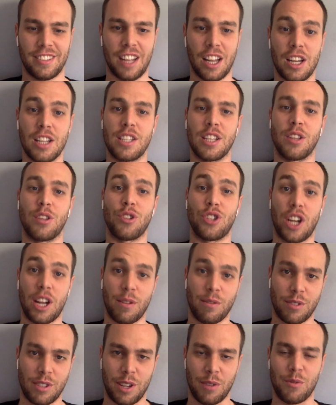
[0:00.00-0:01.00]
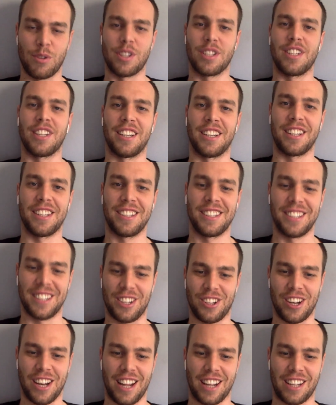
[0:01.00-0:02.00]
And listen to James, obviously.
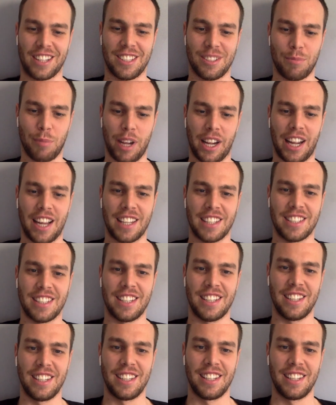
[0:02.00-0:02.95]
Good luck. Bye, guys.